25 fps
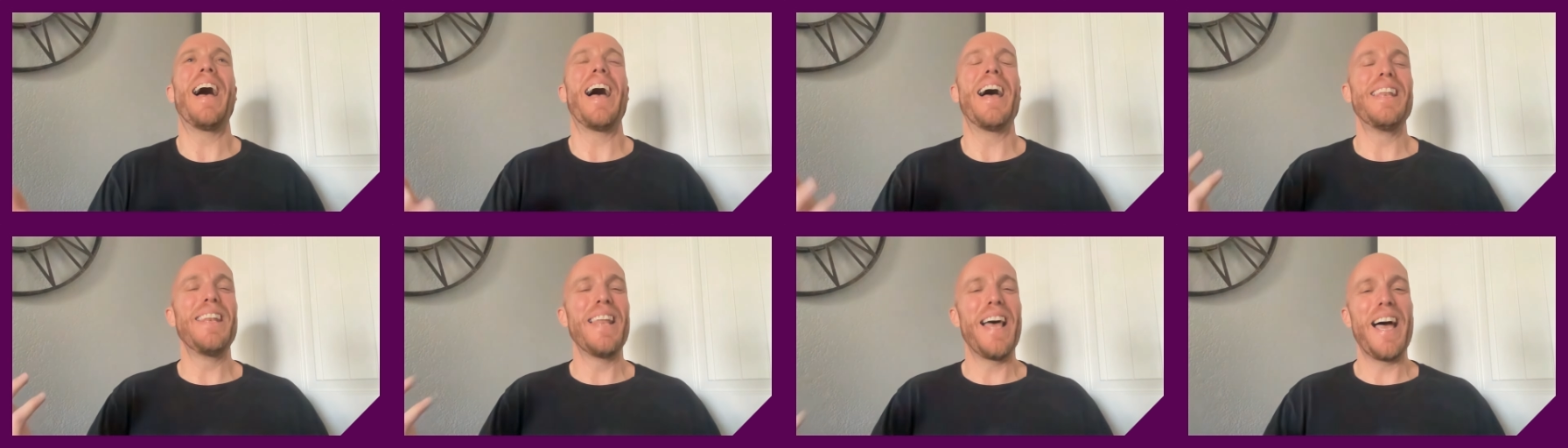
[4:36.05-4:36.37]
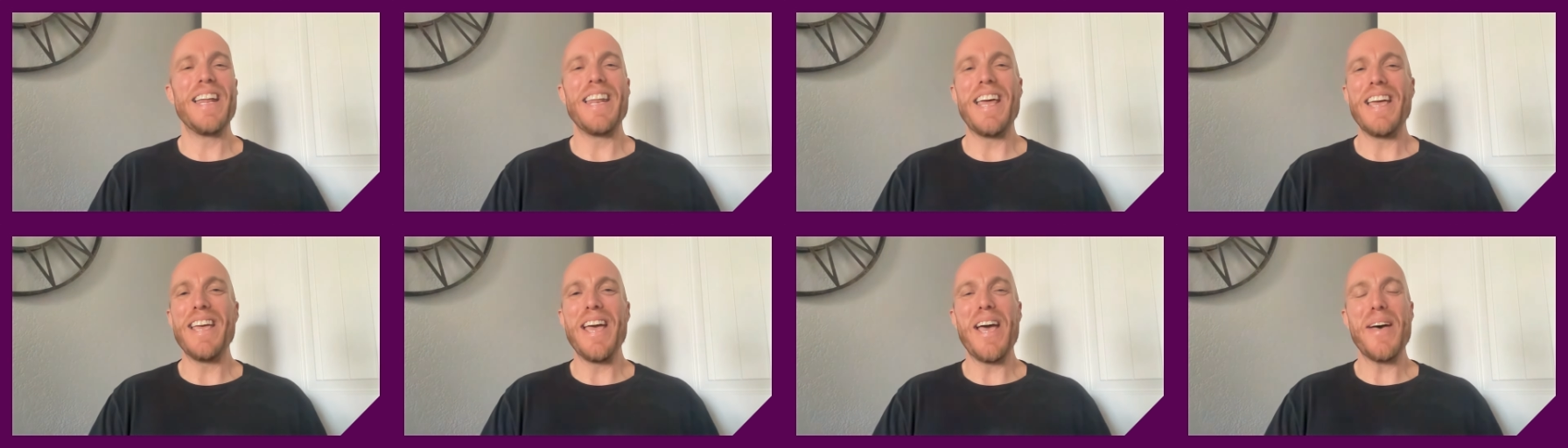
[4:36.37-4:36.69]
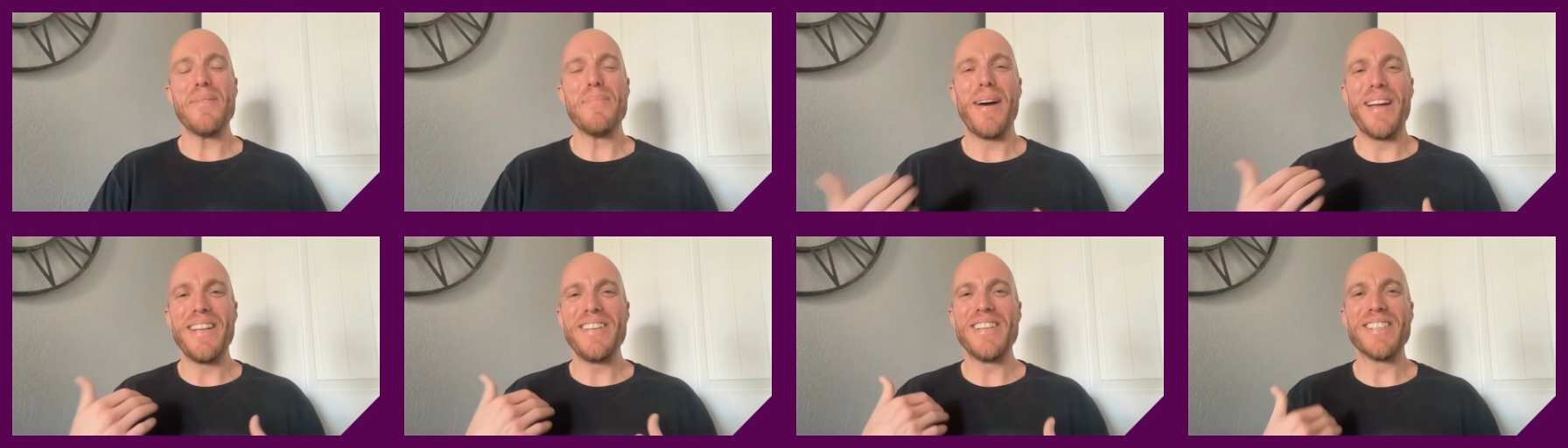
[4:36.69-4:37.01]
At 9
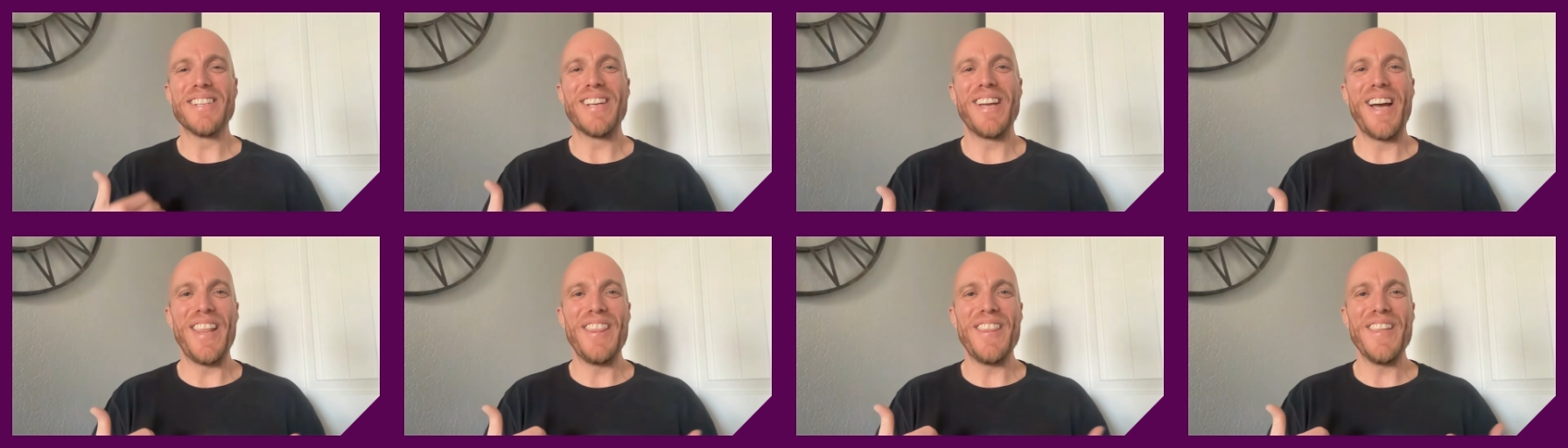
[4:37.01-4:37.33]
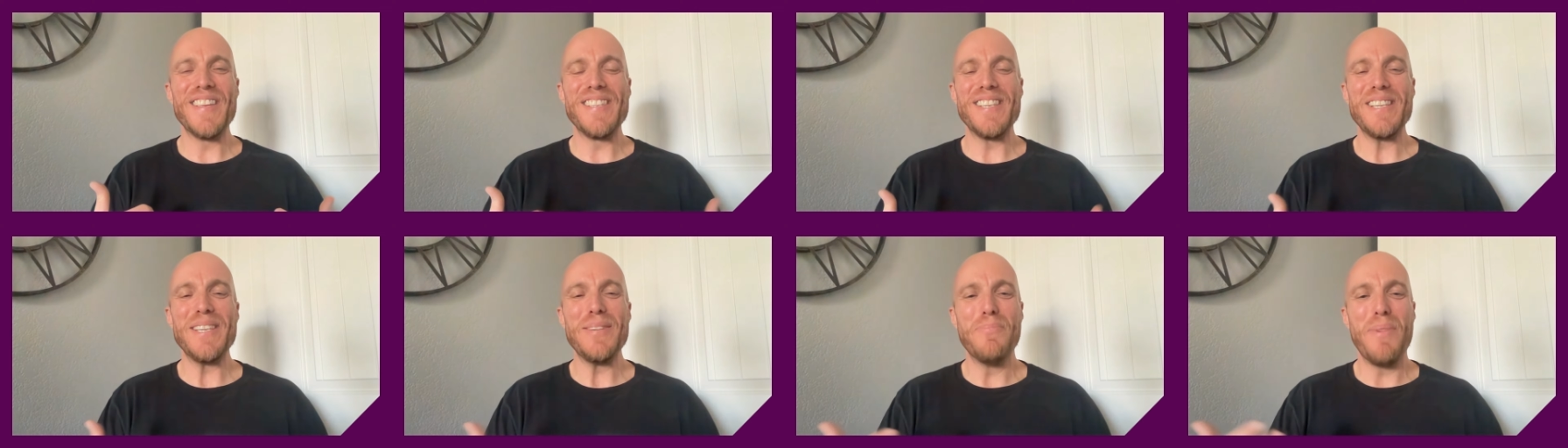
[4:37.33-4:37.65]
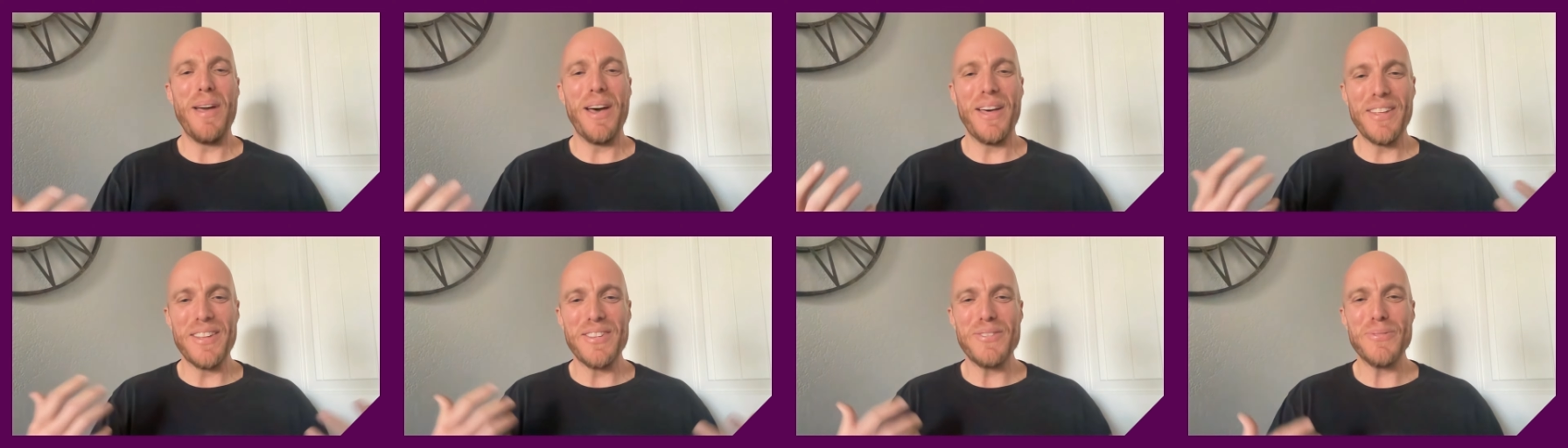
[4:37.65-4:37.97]
a.m., I just got this
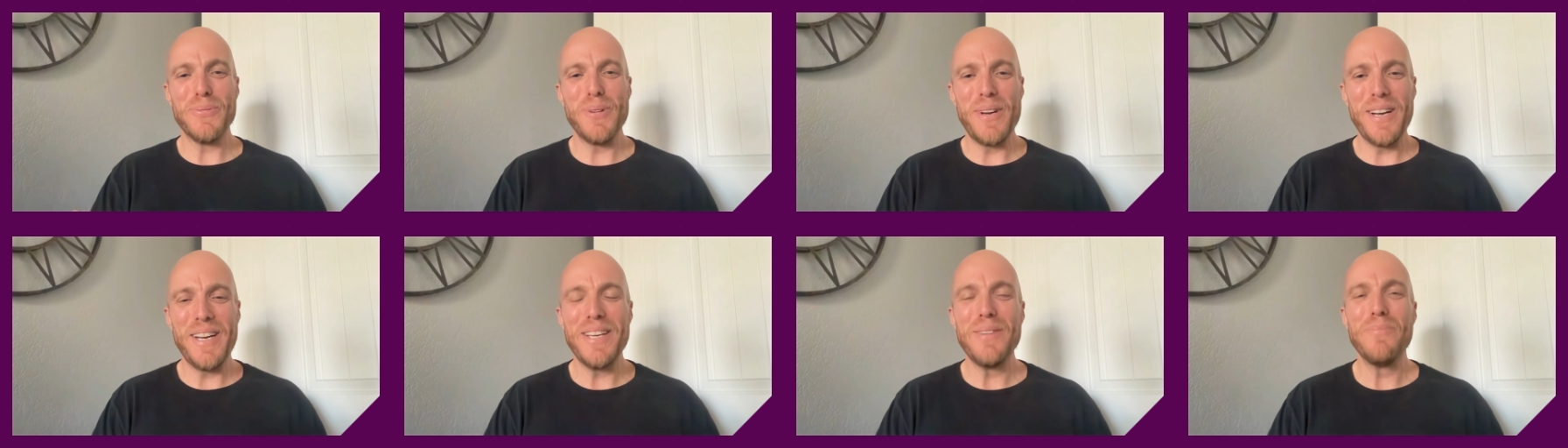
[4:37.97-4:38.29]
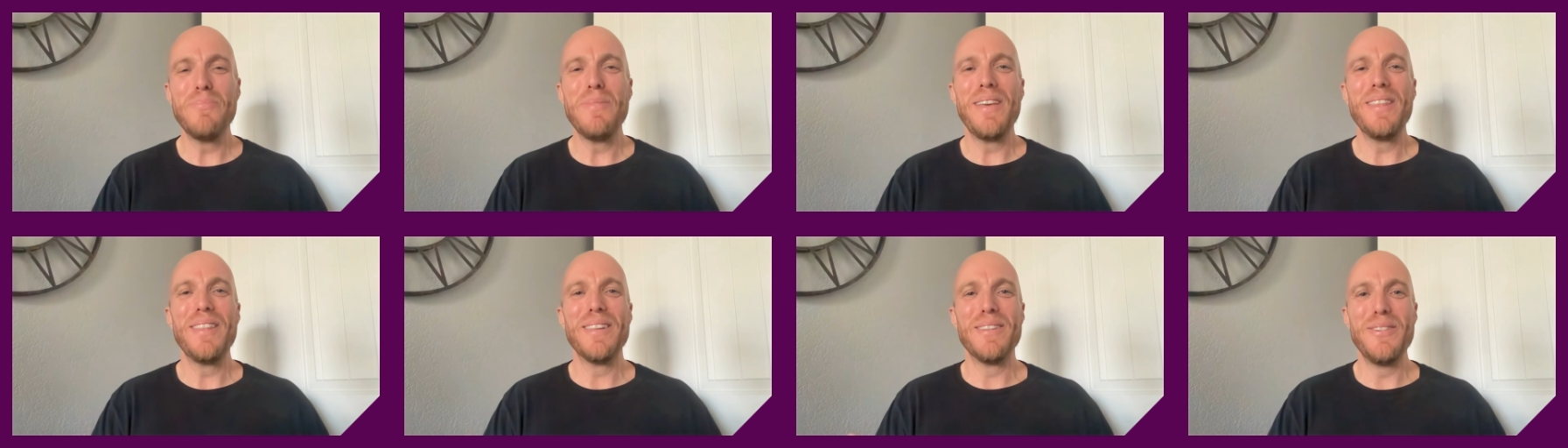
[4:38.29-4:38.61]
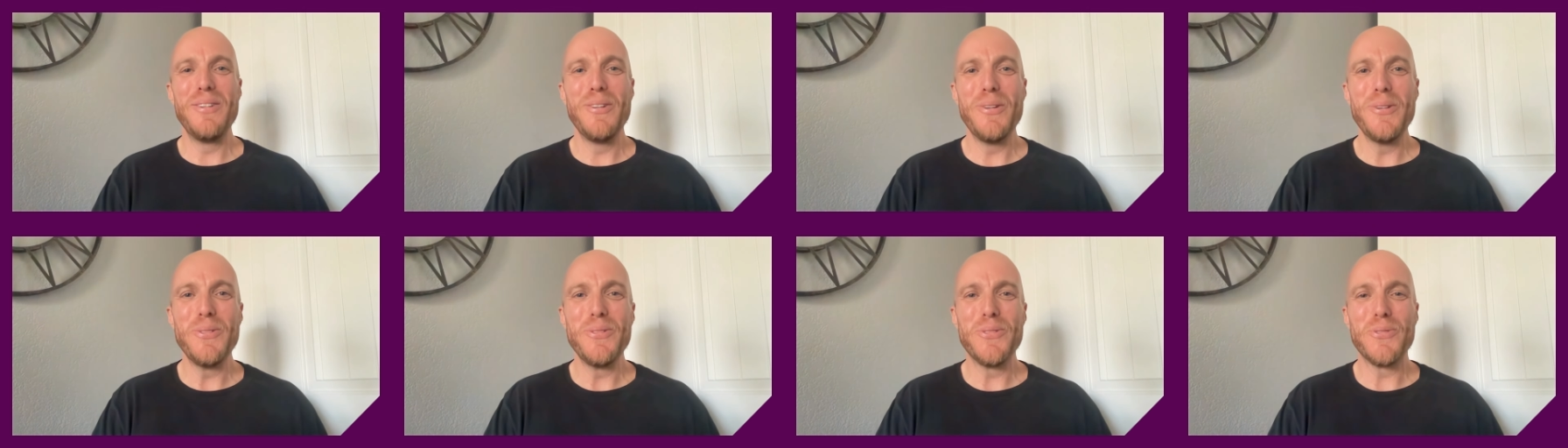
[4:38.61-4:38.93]
email that's reading me the
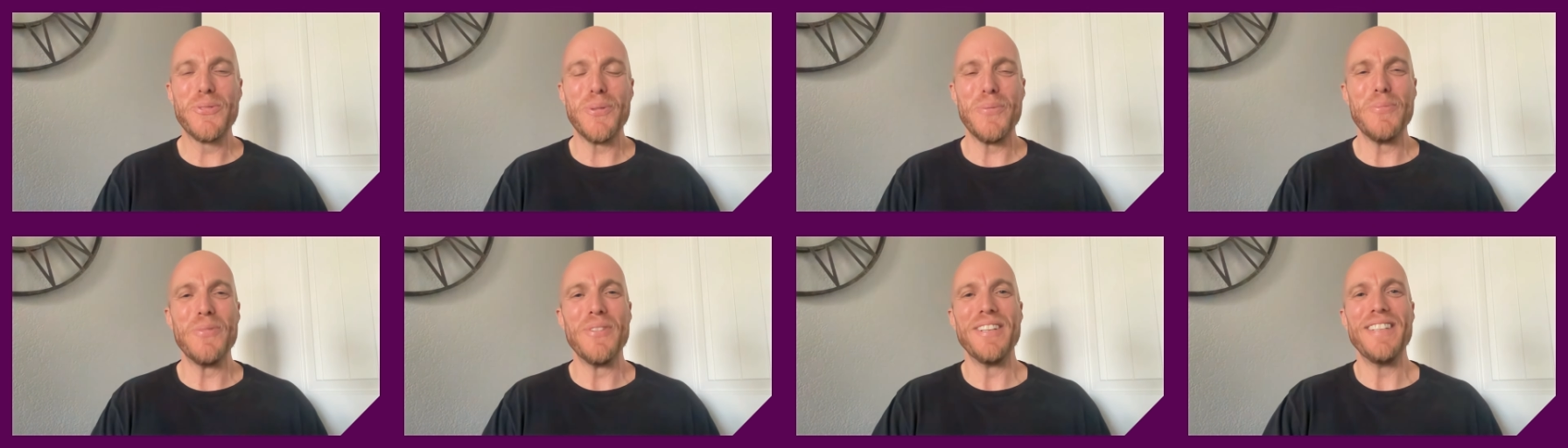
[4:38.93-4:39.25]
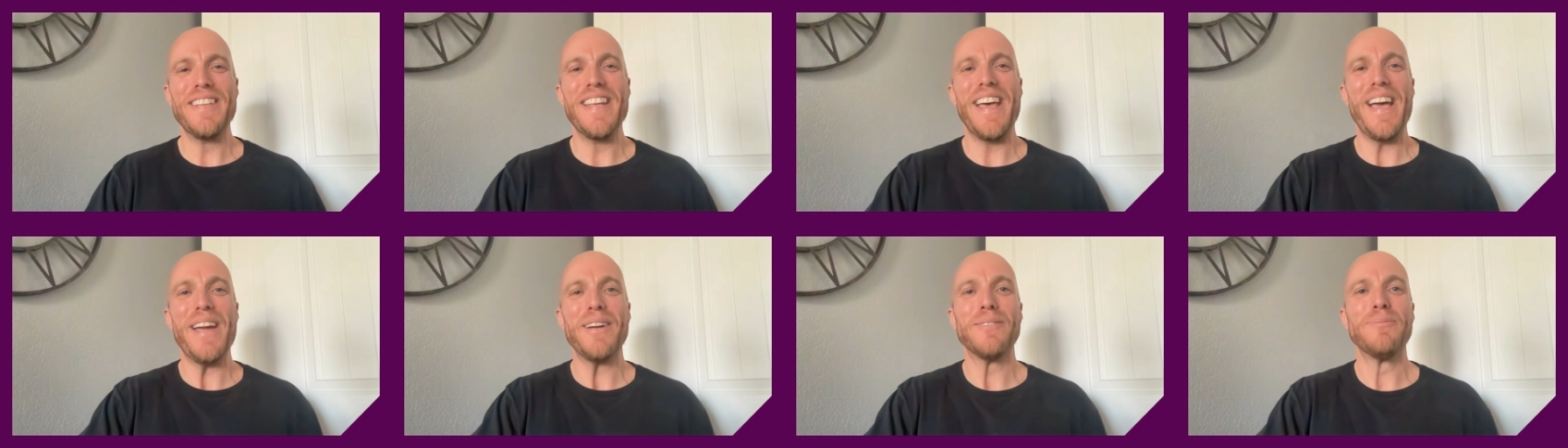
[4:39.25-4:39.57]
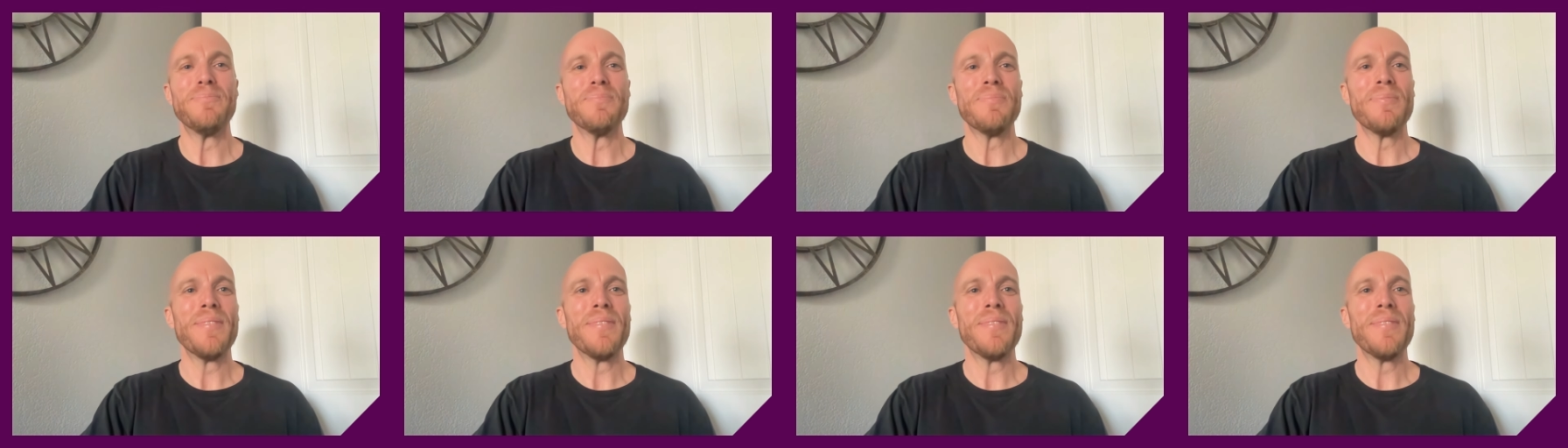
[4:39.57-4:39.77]
news from the day,